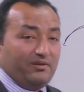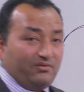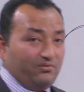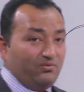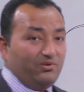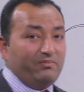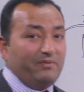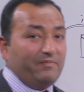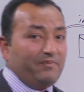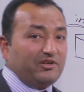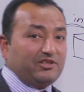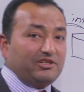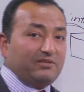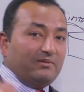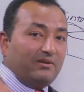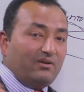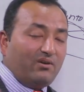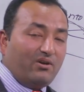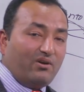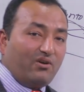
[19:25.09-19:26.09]
could be
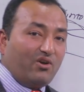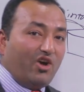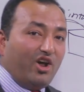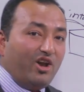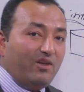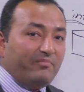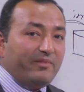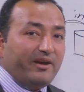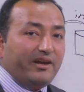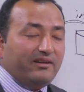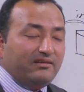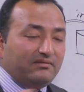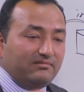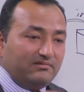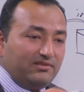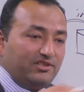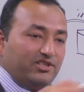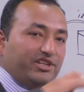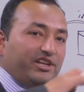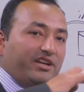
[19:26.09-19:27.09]
possible, or on
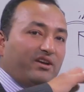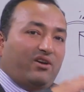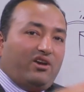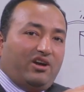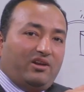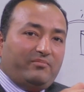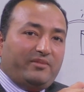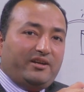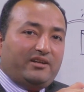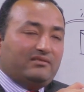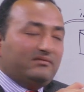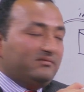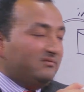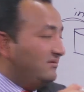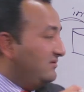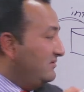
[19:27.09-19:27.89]
bed, sitting on bed.